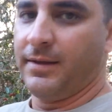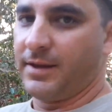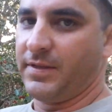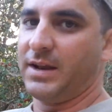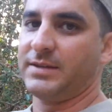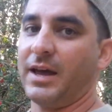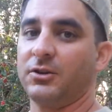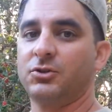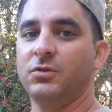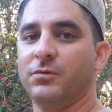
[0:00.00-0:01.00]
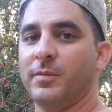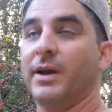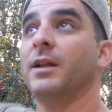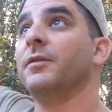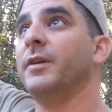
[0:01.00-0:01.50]
and that is how to shoot from an
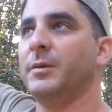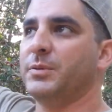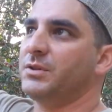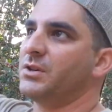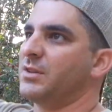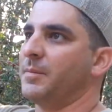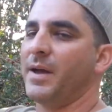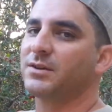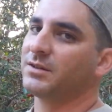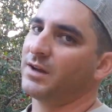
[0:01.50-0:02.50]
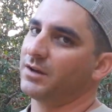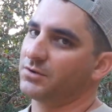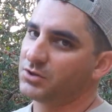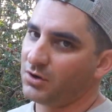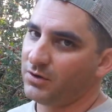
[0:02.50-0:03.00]
elevated position. I'm actually not going
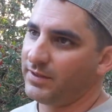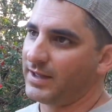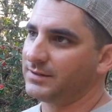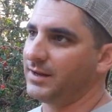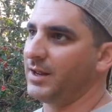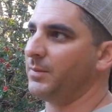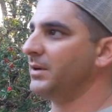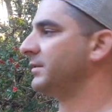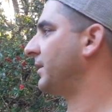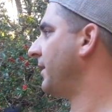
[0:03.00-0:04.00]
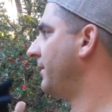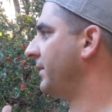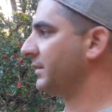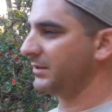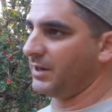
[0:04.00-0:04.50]
to show you that today because I don't have
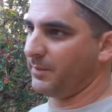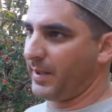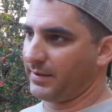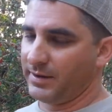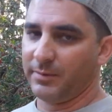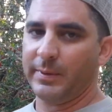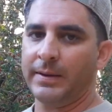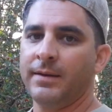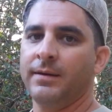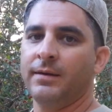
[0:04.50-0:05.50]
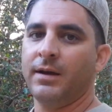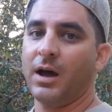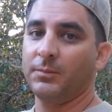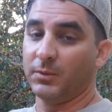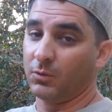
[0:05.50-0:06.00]
anything set up back here, but
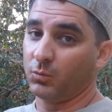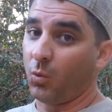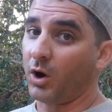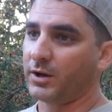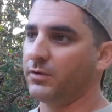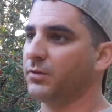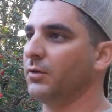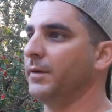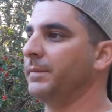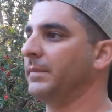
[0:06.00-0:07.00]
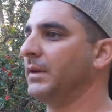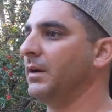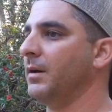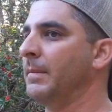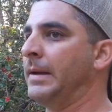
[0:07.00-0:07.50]
I'm going to walk you through it.
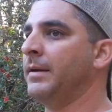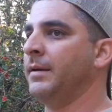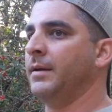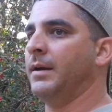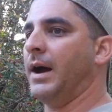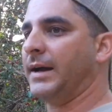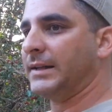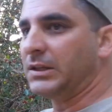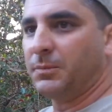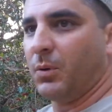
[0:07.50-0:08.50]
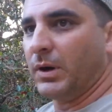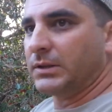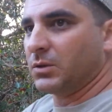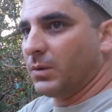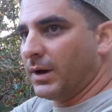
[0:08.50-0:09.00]
Um, I got to the point
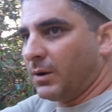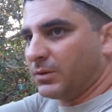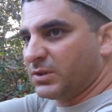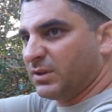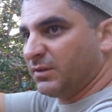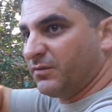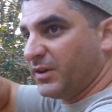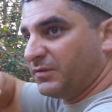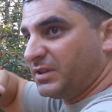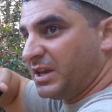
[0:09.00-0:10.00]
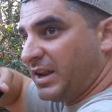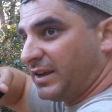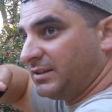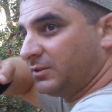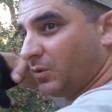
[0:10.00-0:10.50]
to where I was 15,
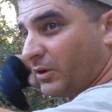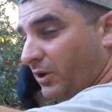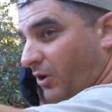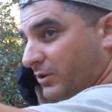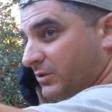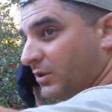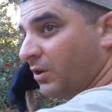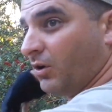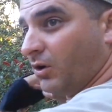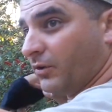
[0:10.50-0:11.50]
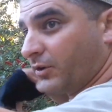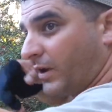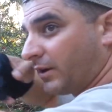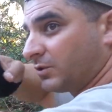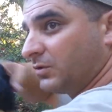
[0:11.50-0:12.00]
18, 20 yards on the
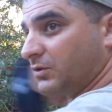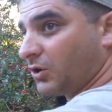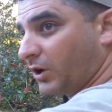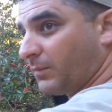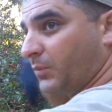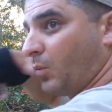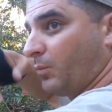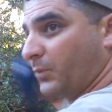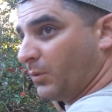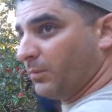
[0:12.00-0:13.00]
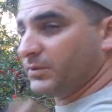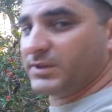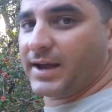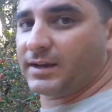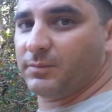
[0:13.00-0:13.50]
ground shooting the target, boom, boom,
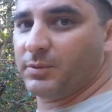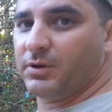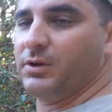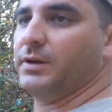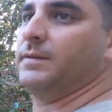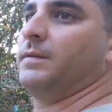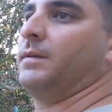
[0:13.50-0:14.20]
stacking them pretty good.